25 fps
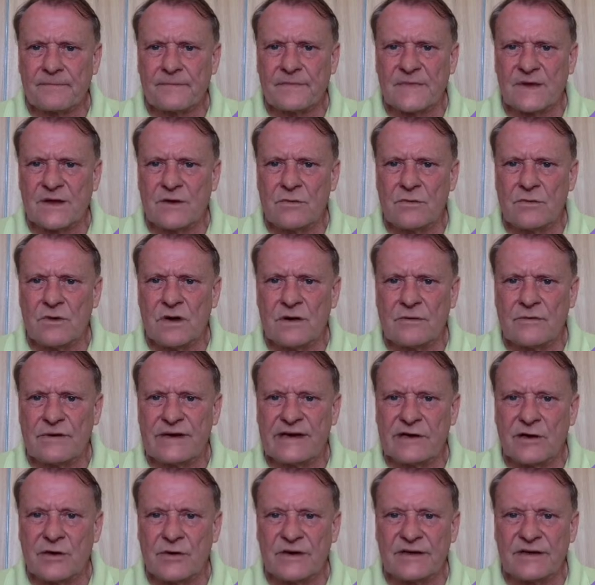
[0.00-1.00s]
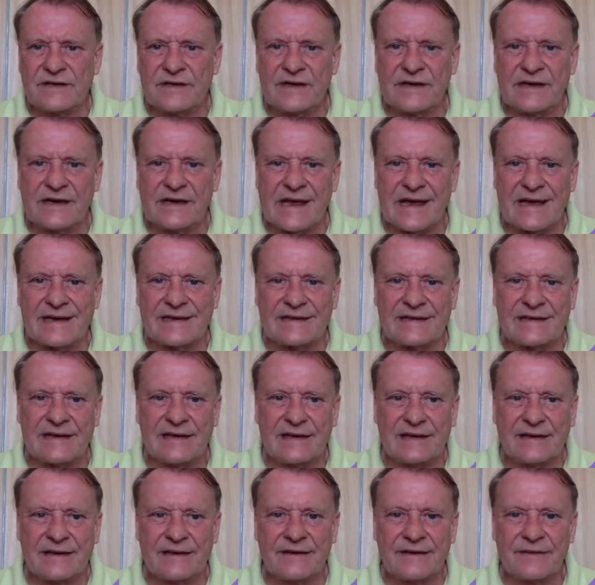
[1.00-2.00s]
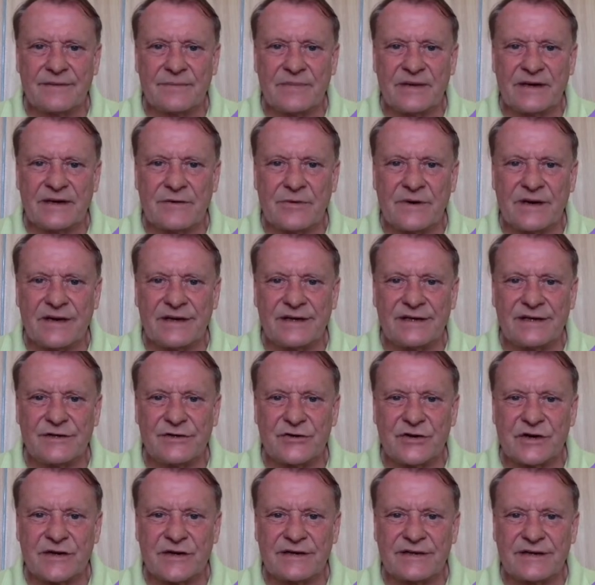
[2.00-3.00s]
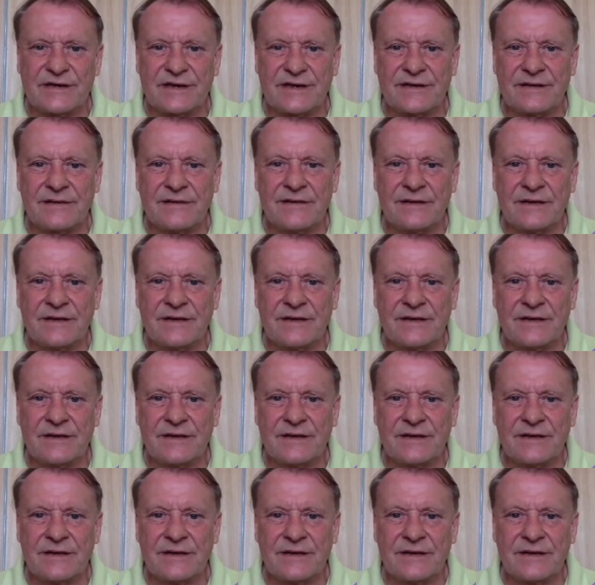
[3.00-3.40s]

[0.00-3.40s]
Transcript: Who are we going to get here? It'd be quite interesting.